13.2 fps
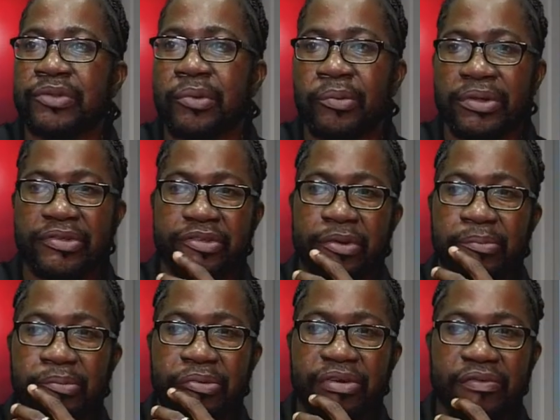with
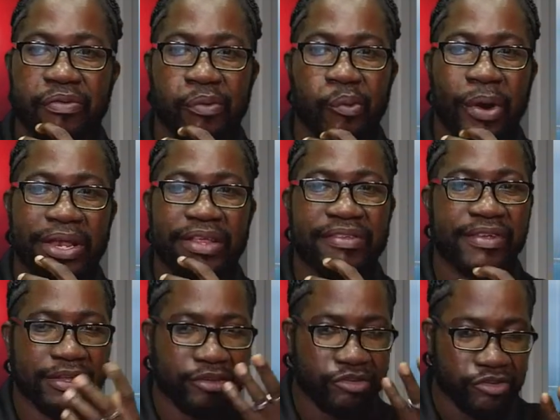some brief to widely
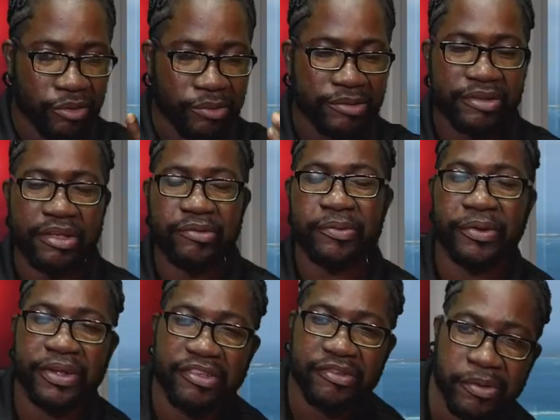scattered showers as
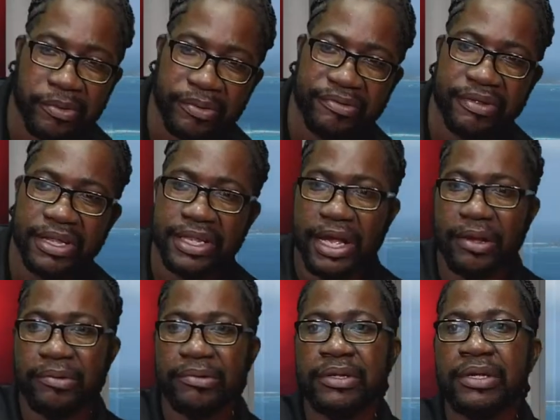we are experiencing
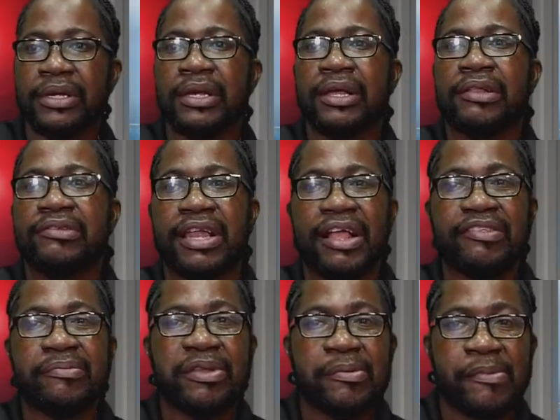now.
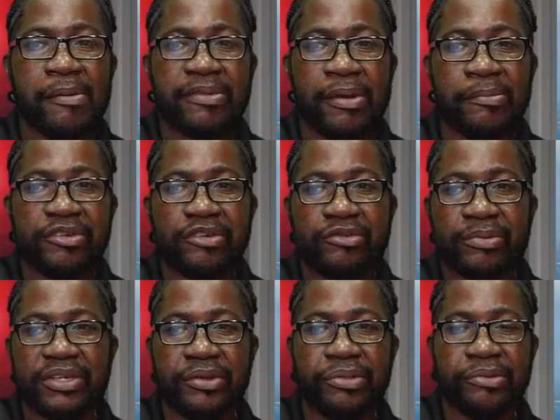Tonight's minimum temperature,
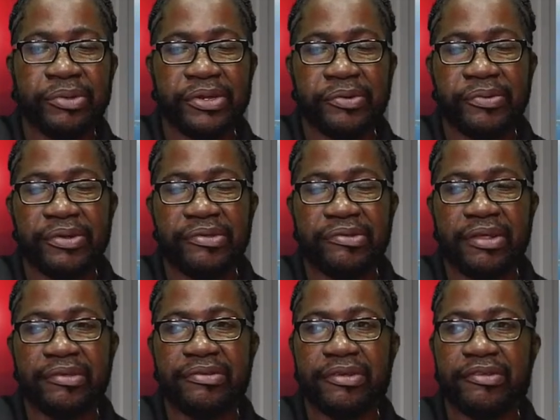23 degrees
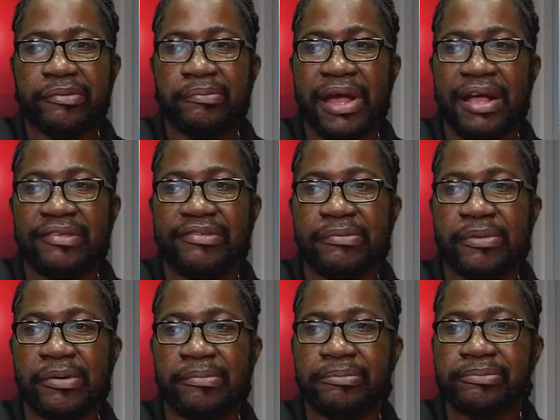Celsius, and
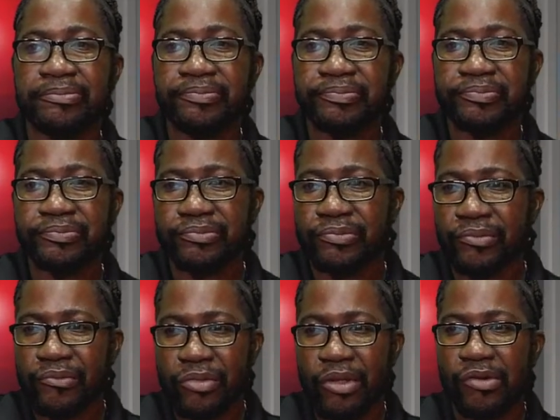maximum
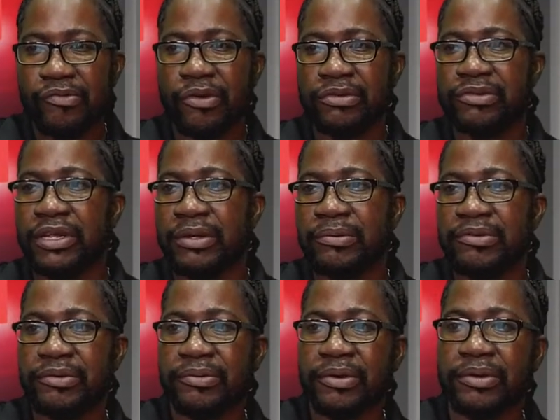for today
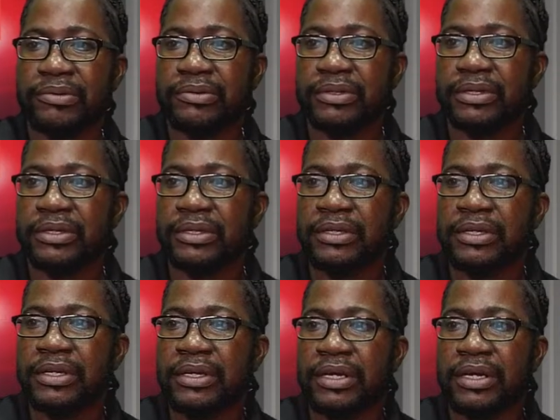was around
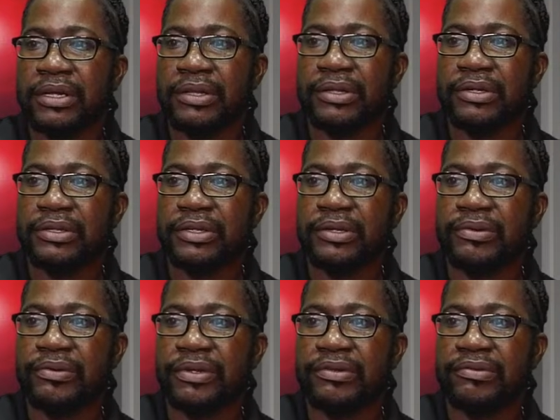30
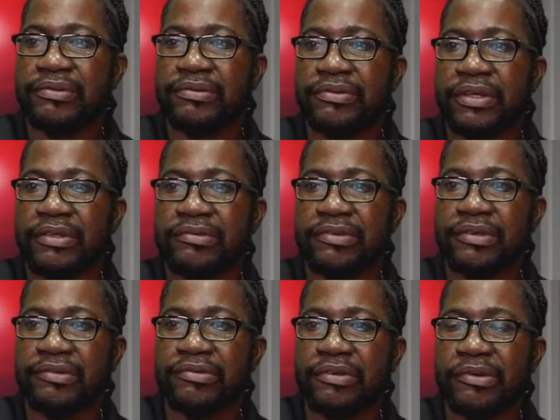degrees
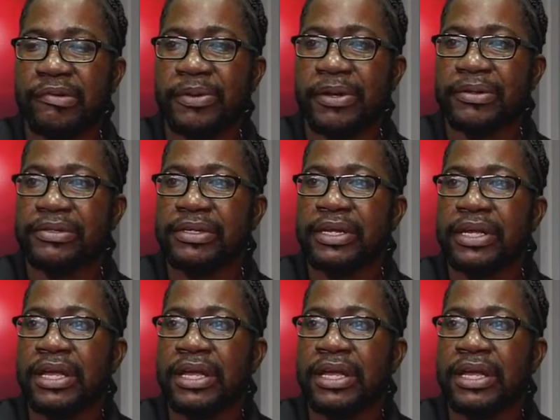Celsius, thereabout.